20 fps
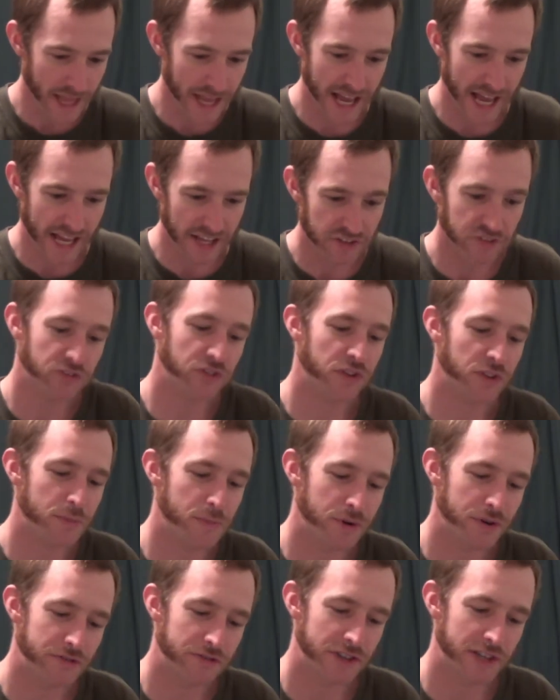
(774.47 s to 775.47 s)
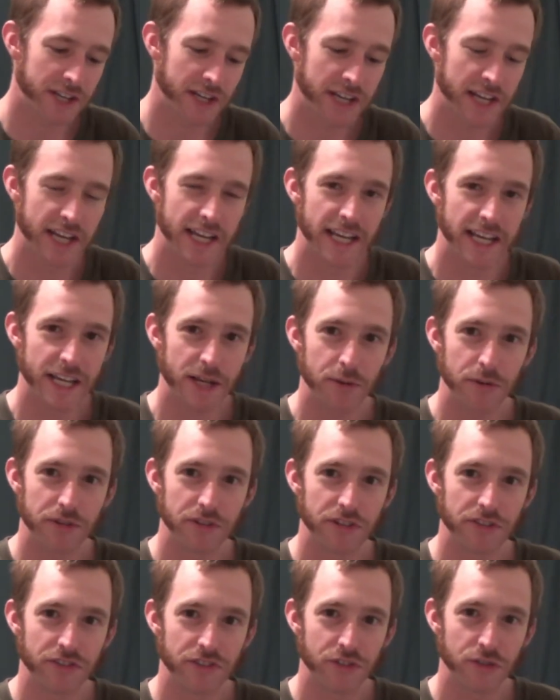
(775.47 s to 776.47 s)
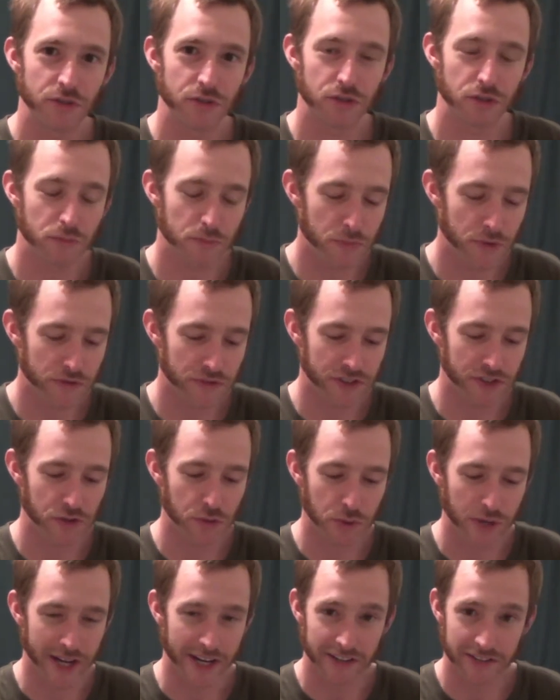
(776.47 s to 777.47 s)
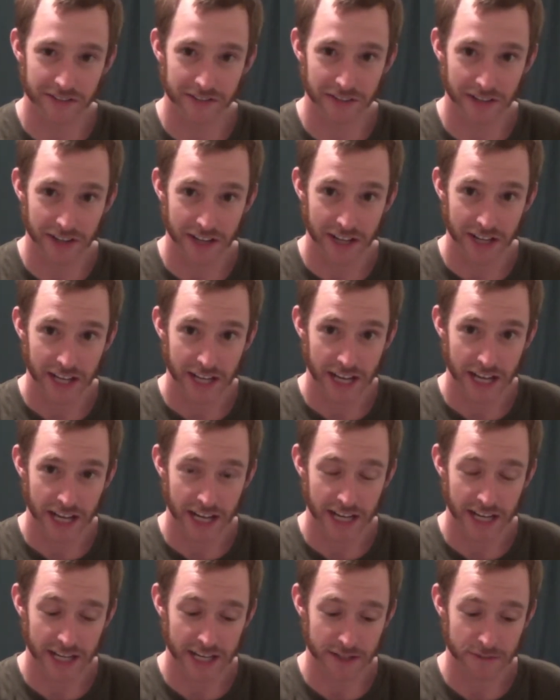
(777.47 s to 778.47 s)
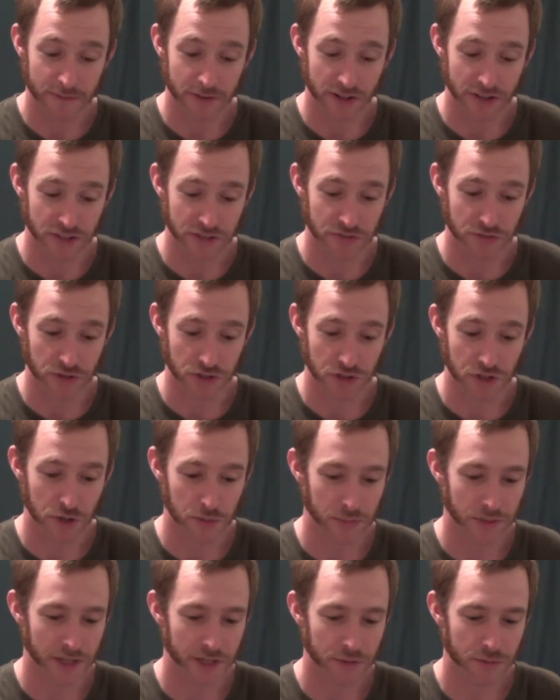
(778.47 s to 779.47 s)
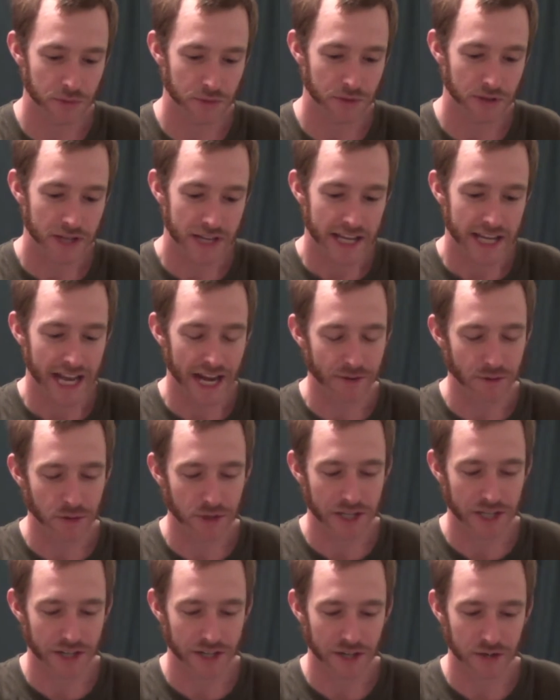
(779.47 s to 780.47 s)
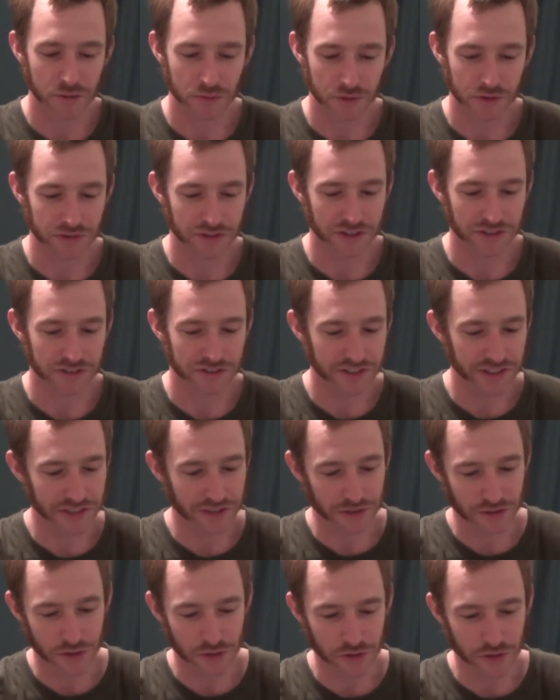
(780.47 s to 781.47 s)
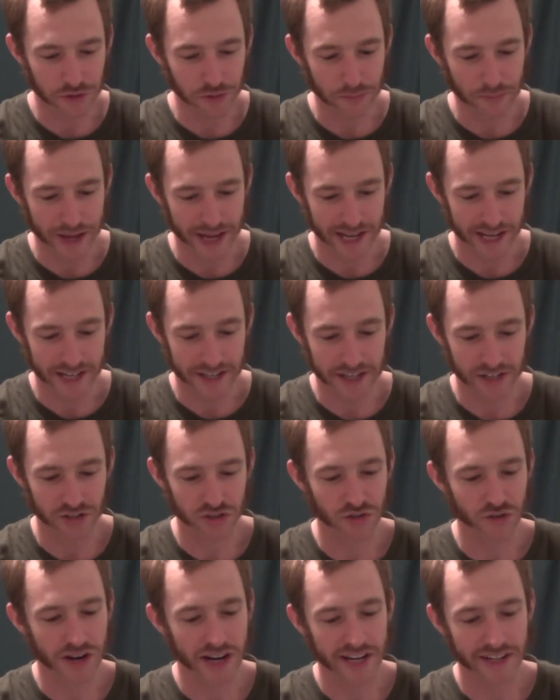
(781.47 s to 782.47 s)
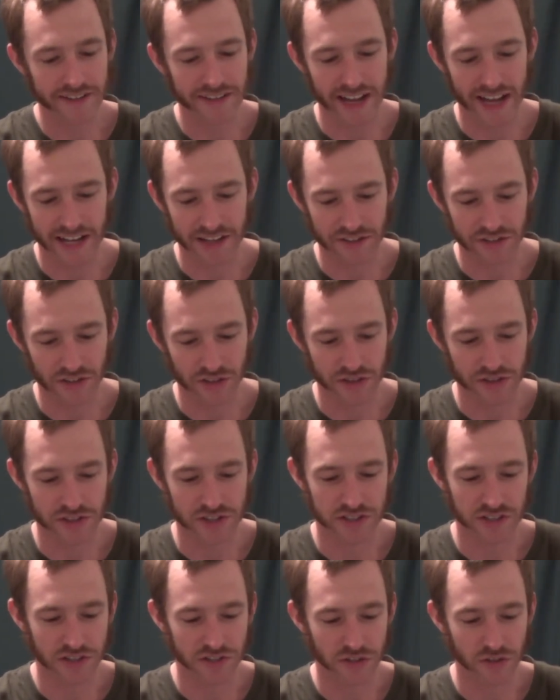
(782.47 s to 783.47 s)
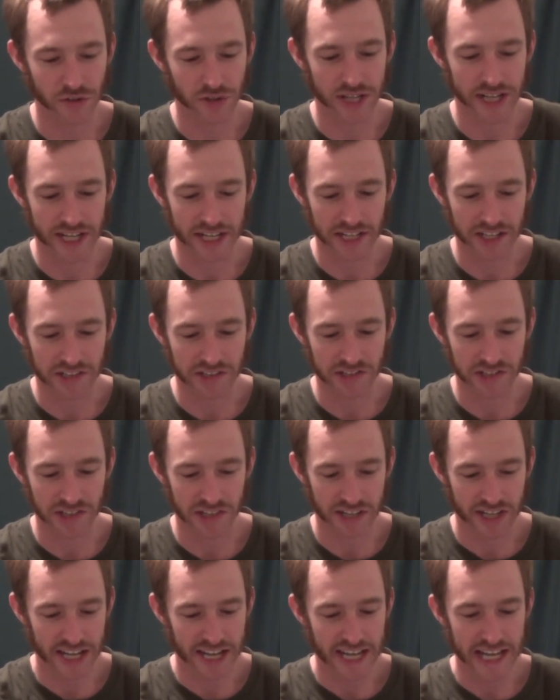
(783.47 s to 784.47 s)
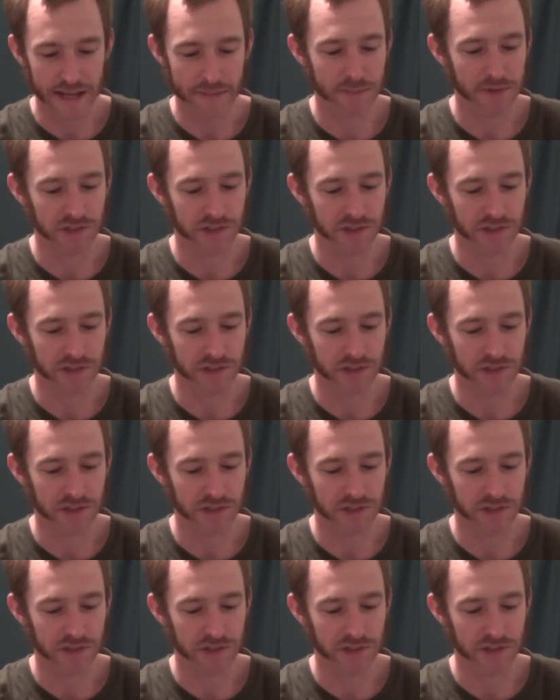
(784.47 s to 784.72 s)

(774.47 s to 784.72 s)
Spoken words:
as for the movie, it was his new movie Twixt. Francis Ford Coppola. I wrote here, it was a senile old man trying to enter the digital age, hip